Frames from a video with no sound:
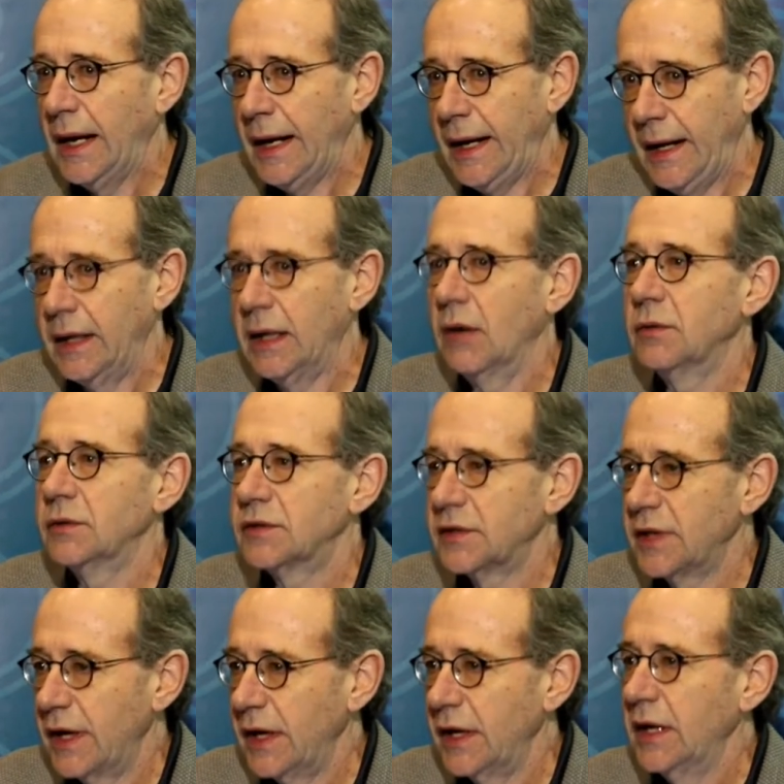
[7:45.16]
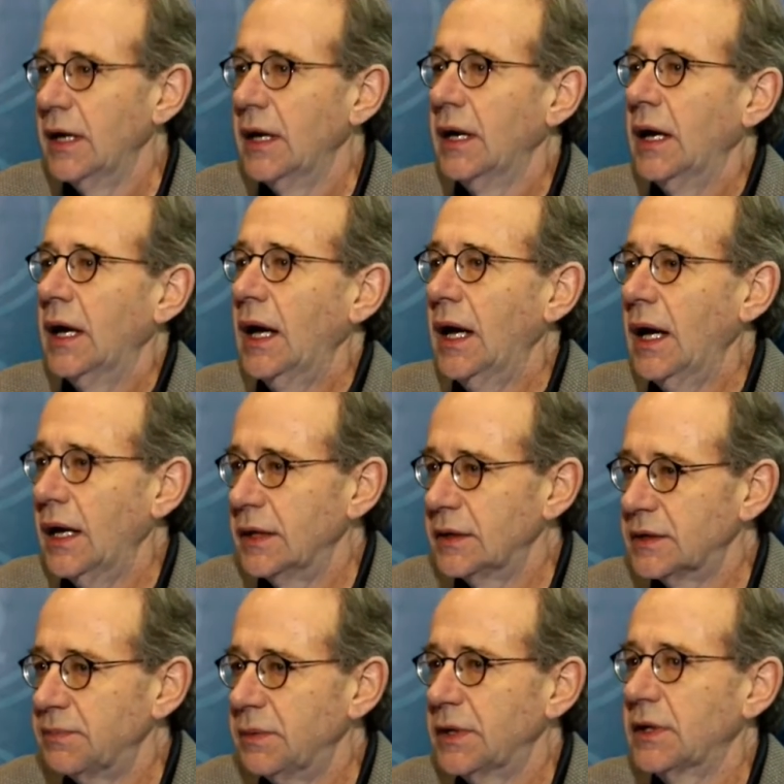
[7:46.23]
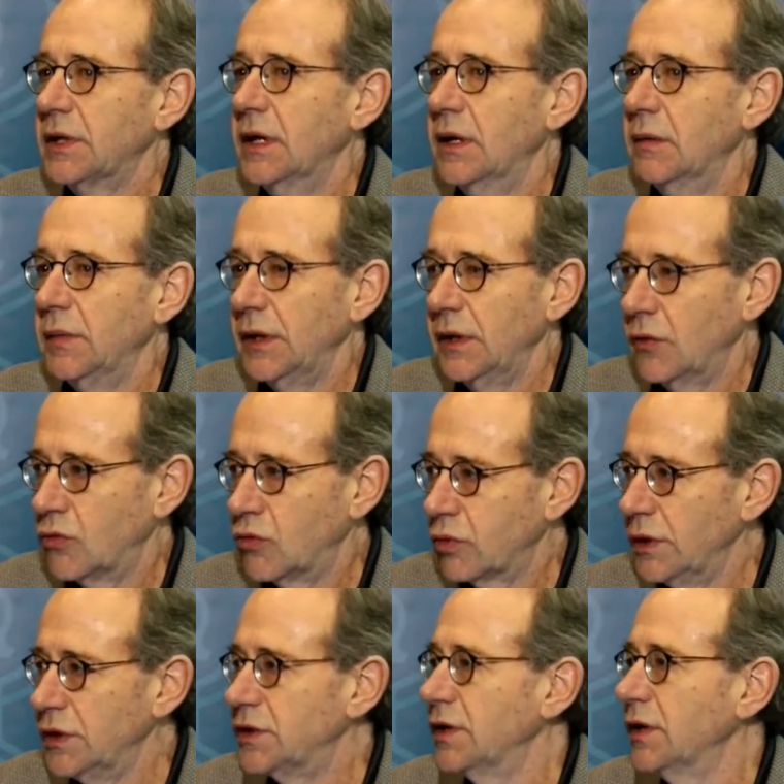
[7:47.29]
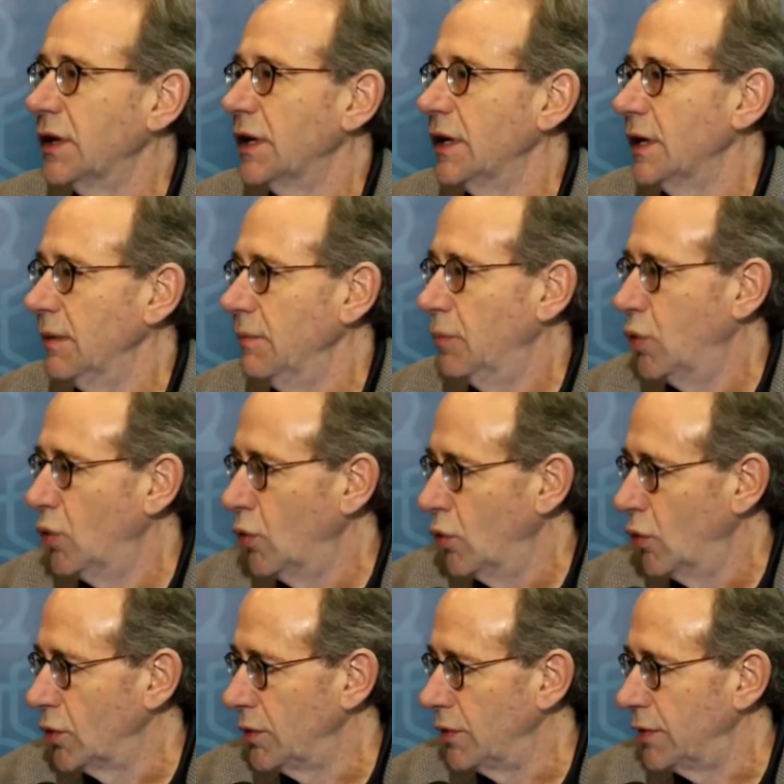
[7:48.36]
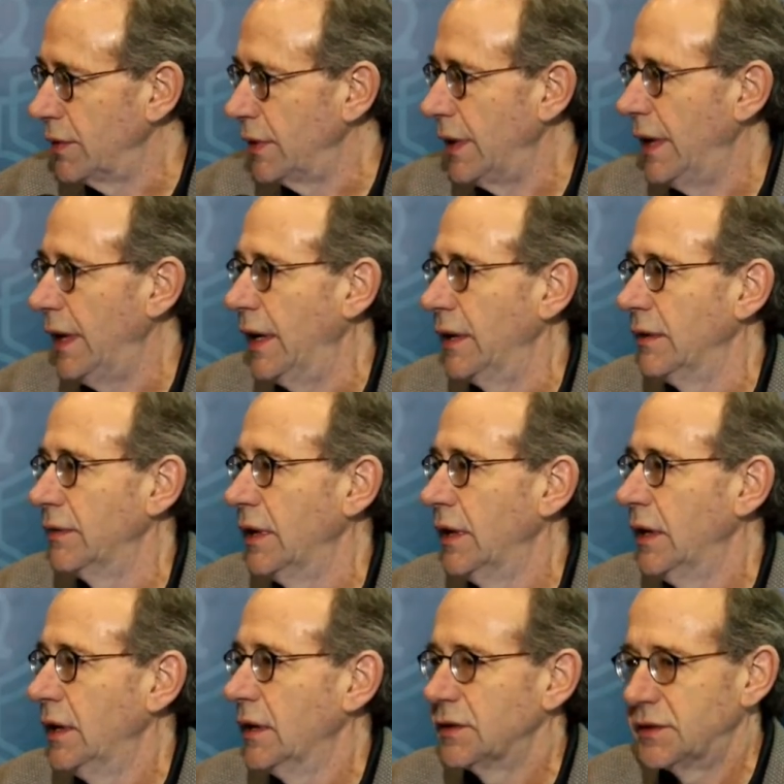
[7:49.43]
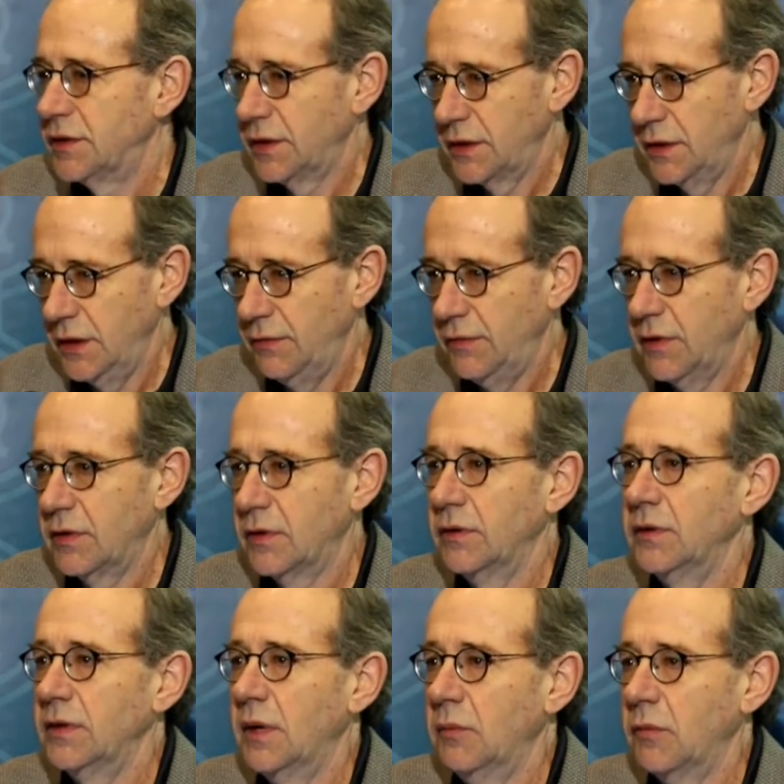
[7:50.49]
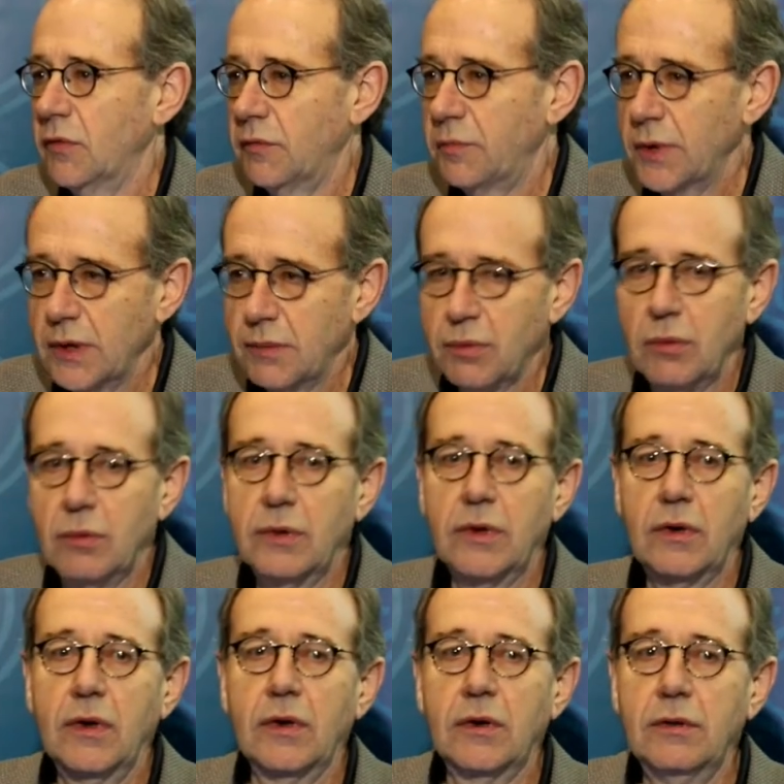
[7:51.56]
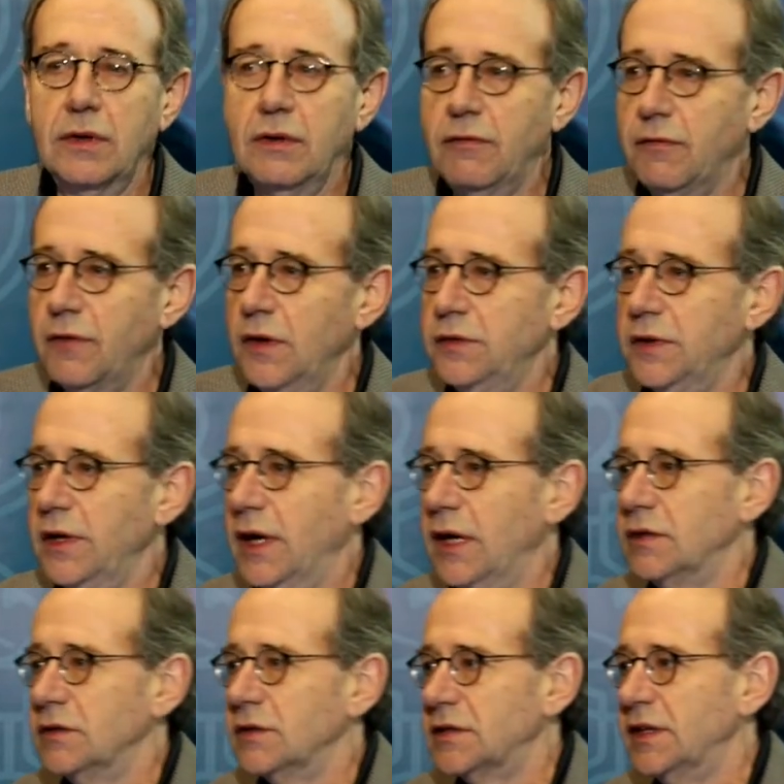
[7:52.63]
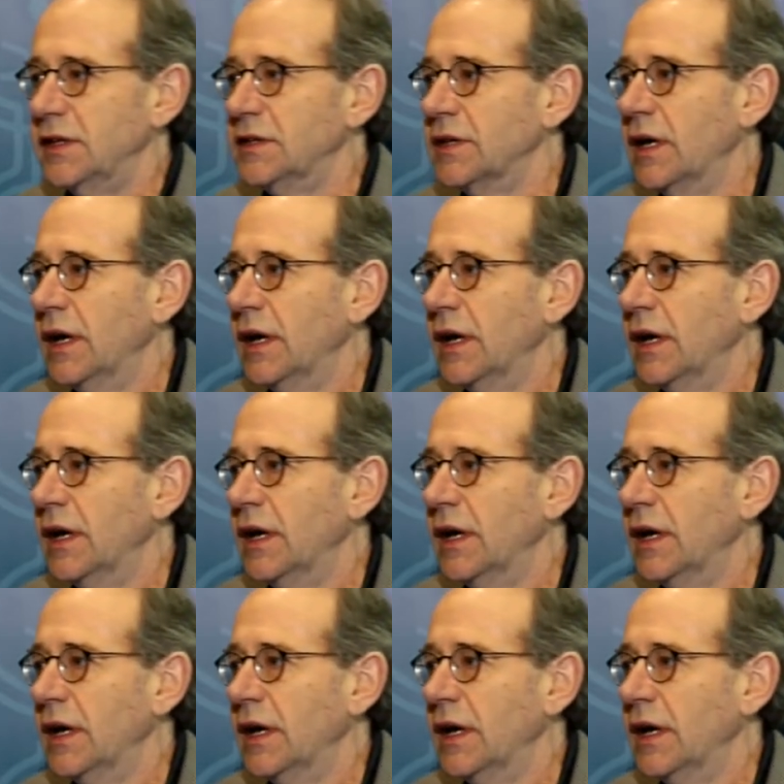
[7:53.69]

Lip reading: and I would say has become increasingly important, and significant number of people, including funding agencies,